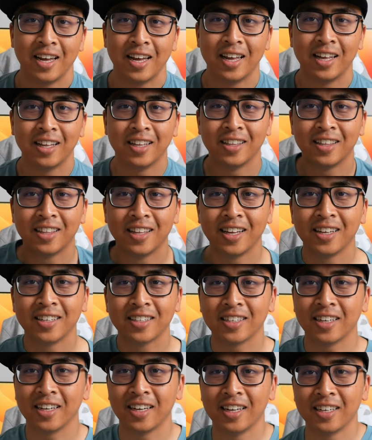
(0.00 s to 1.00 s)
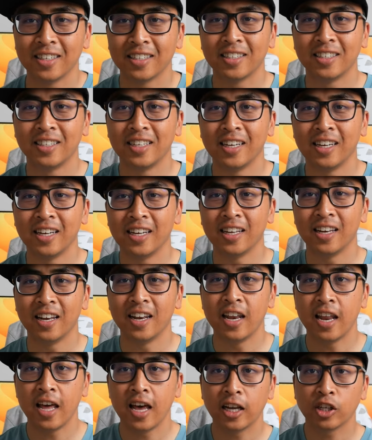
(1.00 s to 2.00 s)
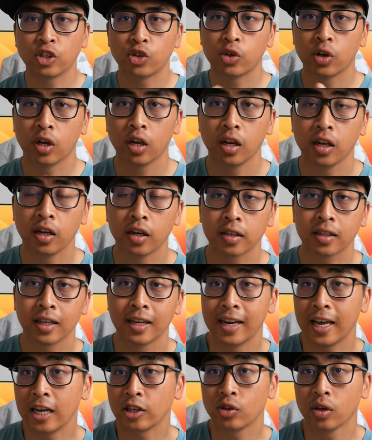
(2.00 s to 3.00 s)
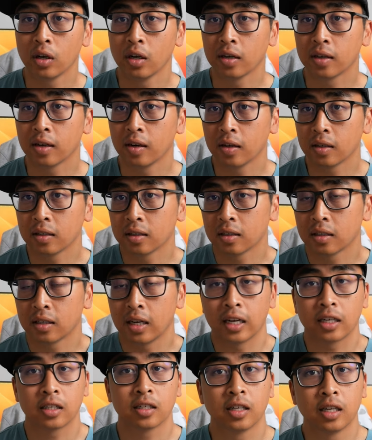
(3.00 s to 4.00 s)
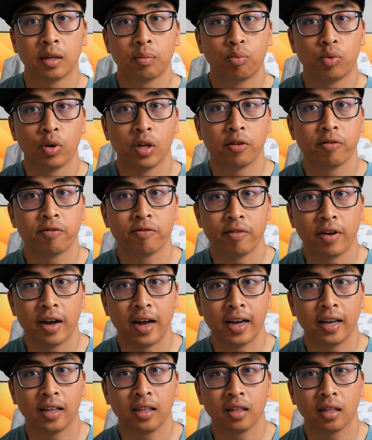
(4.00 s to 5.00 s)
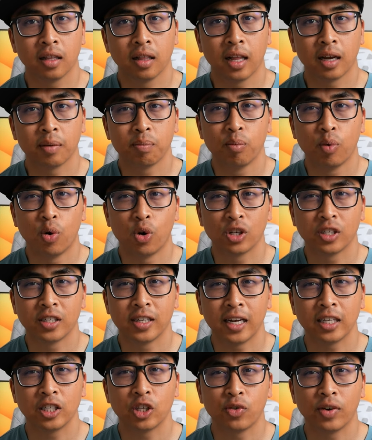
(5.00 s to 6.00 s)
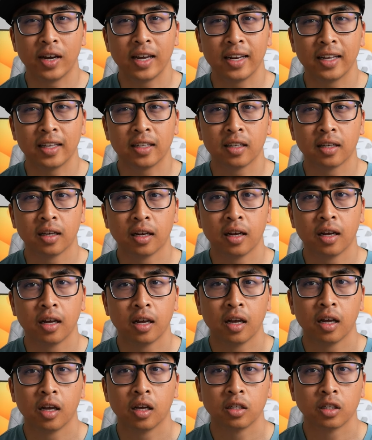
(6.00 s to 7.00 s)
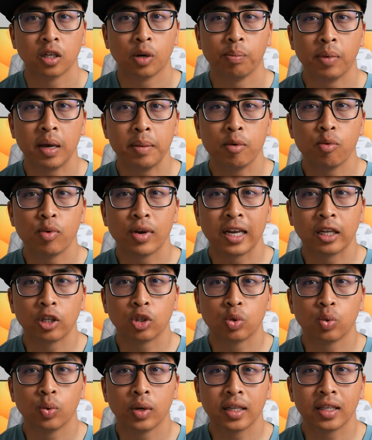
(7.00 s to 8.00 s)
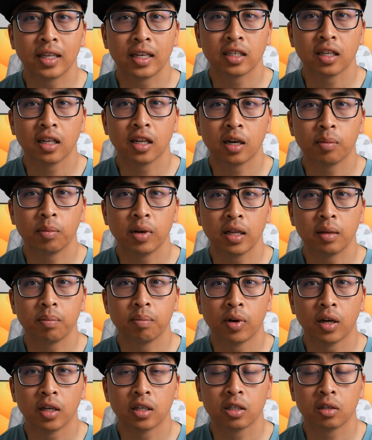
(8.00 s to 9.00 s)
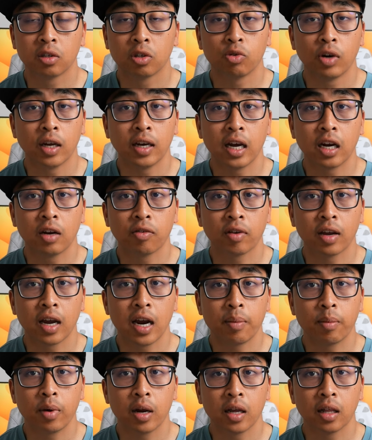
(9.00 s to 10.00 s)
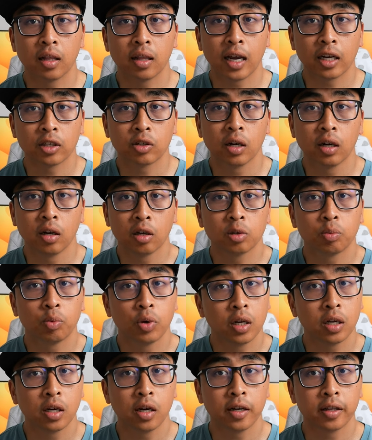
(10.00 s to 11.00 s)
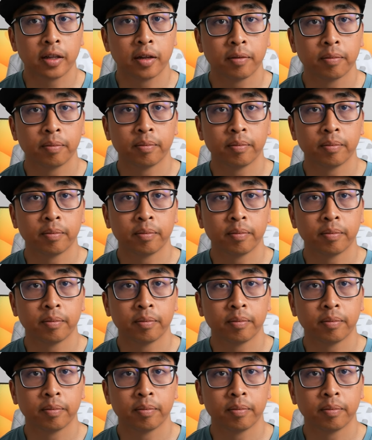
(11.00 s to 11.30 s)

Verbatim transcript: And this is the natural look. The natural look looks actually pretty fine, like more saturated. So maybe we can tweak this a little bit, but straight out of camera, it actually looks pretty good.